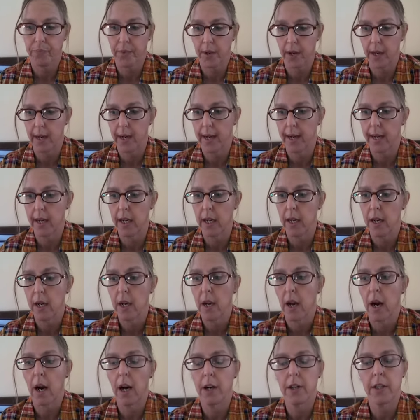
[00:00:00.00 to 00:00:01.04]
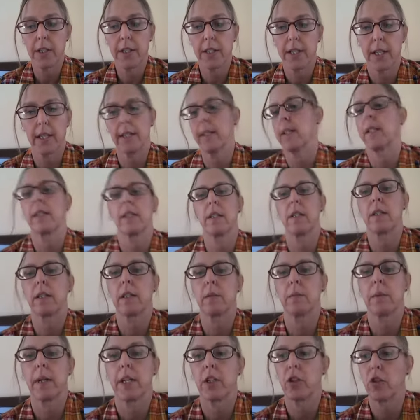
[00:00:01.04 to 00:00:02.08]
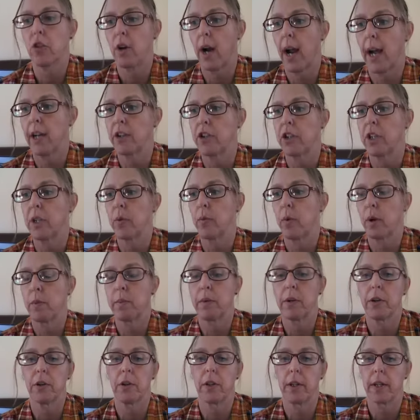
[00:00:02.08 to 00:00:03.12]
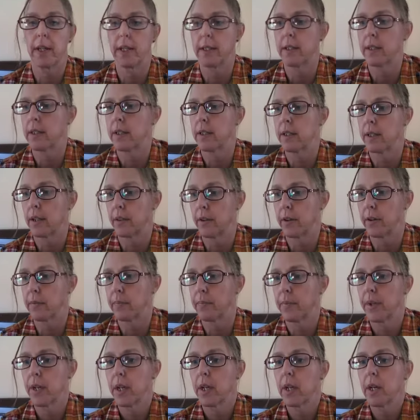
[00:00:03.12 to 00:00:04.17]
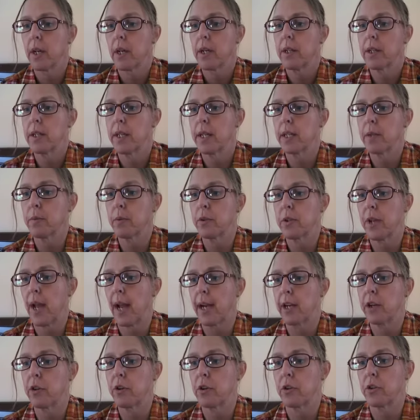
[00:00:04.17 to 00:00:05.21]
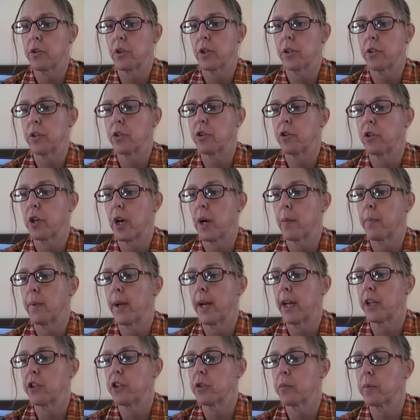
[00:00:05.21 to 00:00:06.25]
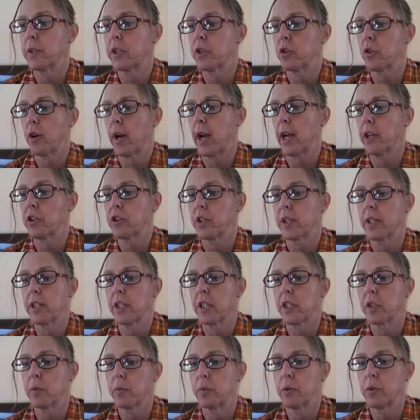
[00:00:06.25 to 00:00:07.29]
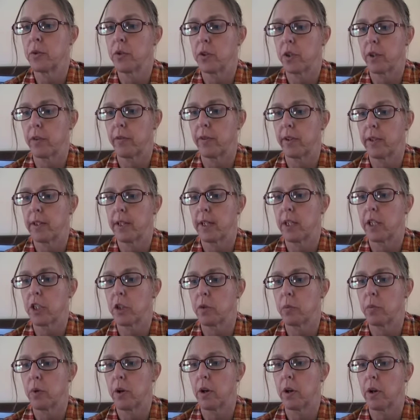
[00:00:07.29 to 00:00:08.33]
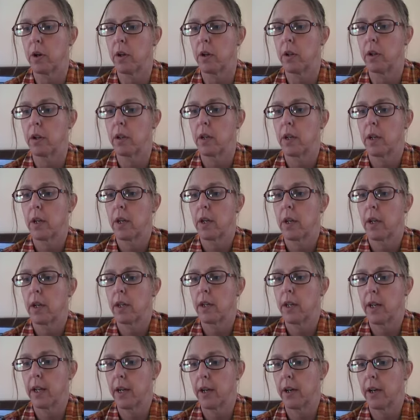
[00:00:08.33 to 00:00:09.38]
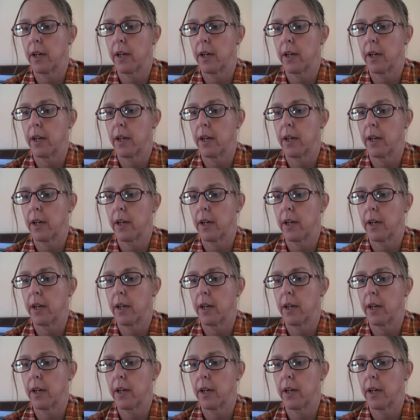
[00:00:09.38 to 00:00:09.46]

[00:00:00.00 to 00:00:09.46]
Okay? Hardness testing is done by scratching one mineral against another. To get the most accurate results, a sharp edge should be scratched against a smooth surface on a small an